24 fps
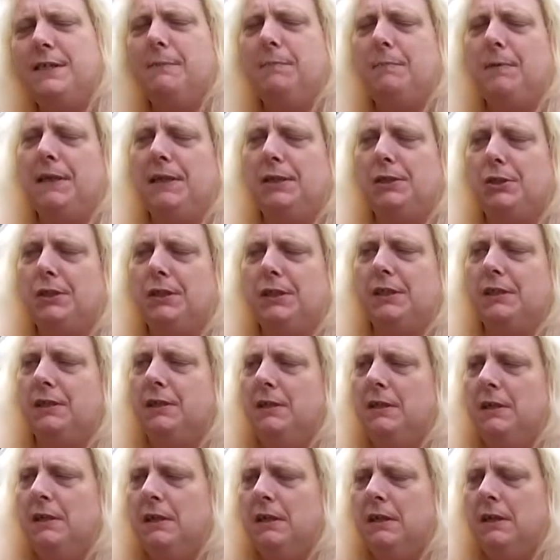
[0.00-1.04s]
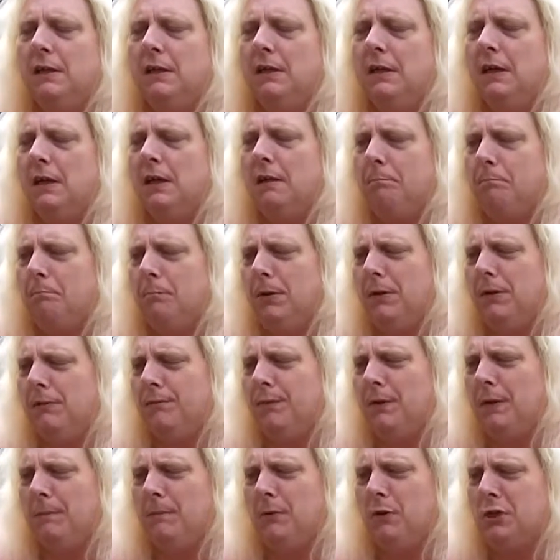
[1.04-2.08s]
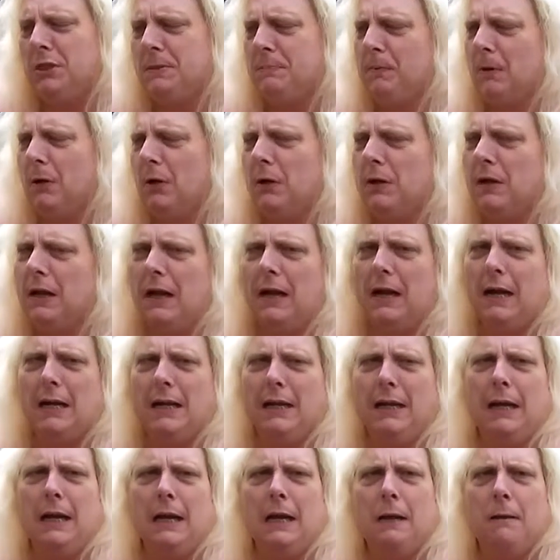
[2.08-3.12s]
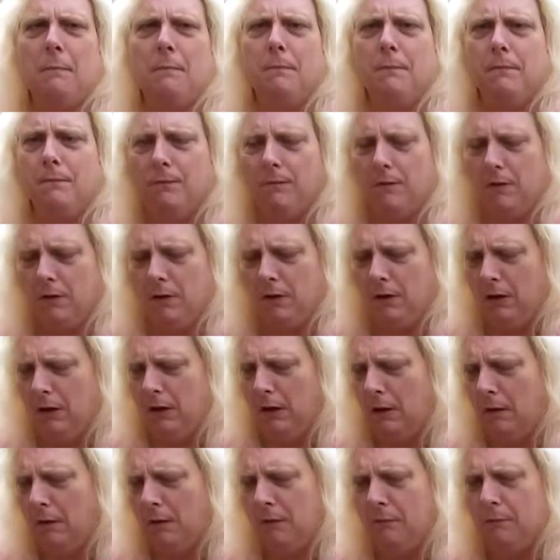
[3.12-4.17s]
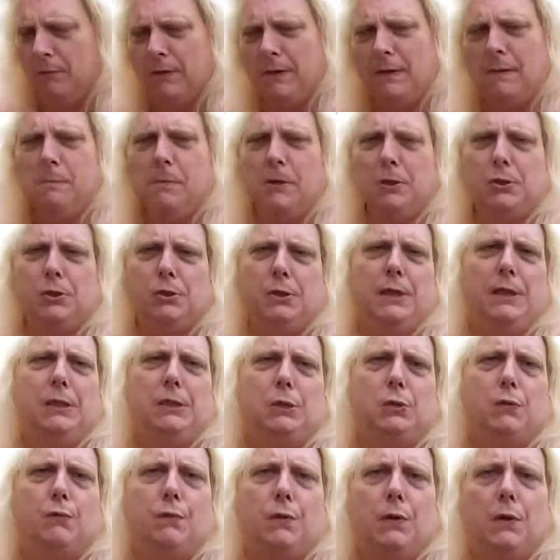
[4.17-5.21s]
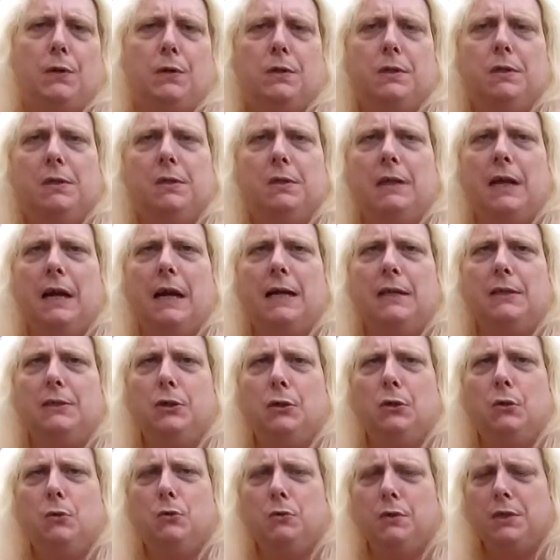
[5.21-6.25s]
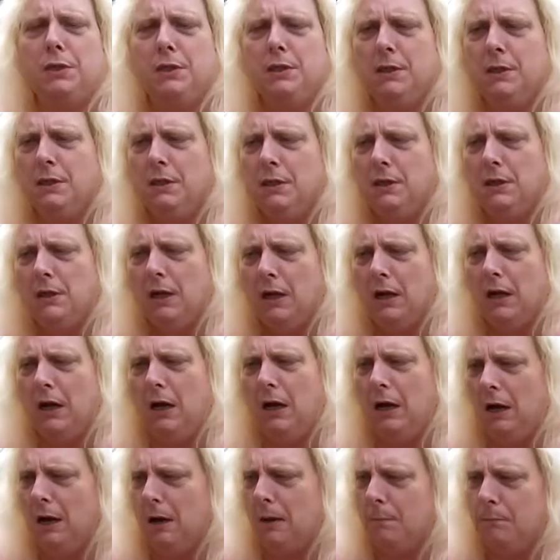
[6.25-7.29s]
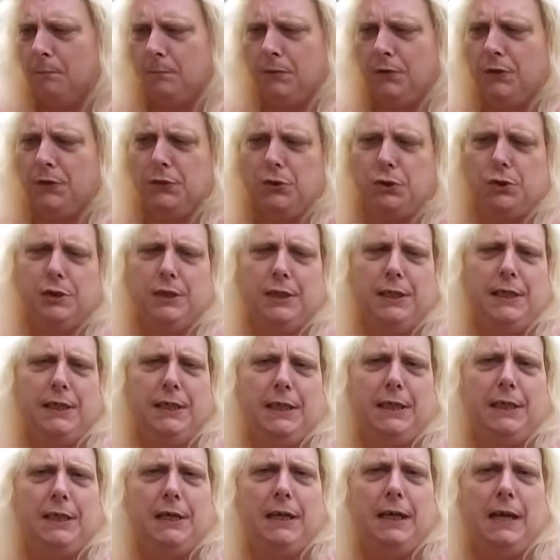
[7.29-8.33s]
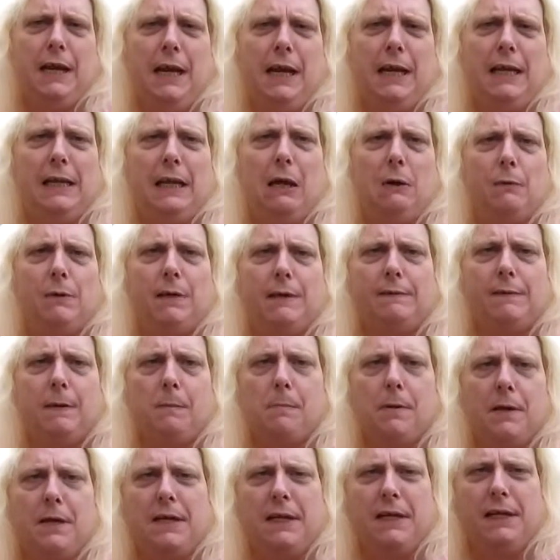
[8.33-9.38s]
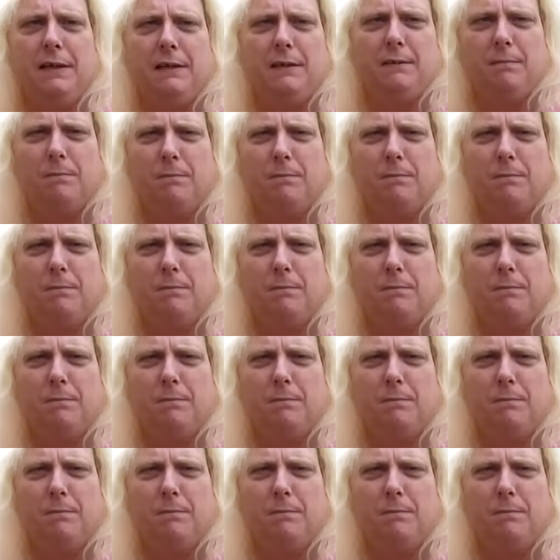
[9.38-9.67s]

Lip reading: Sip Kitchen. But for the most part, I am a very much introvert. I don't usually hang out with everybody.